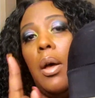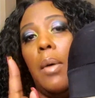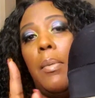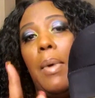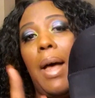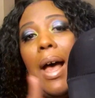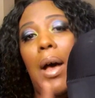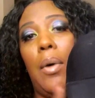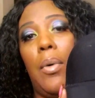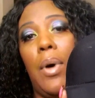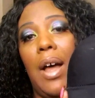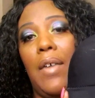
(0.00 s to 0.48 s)

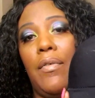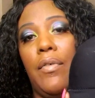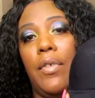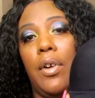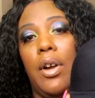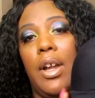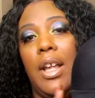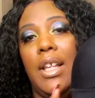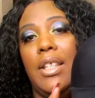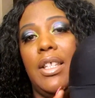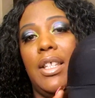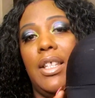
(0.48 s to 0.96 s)

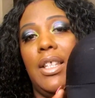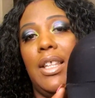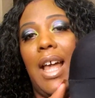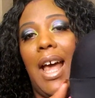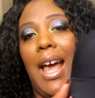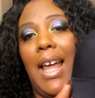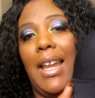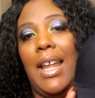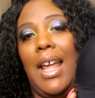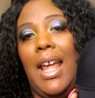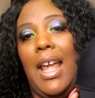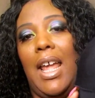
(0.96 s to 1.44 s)
However, it's
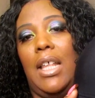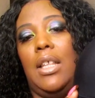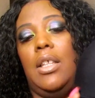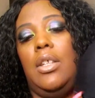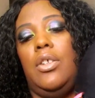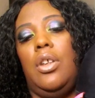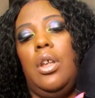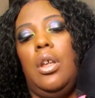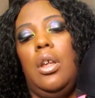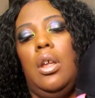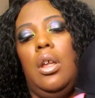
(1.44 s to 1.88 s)
not as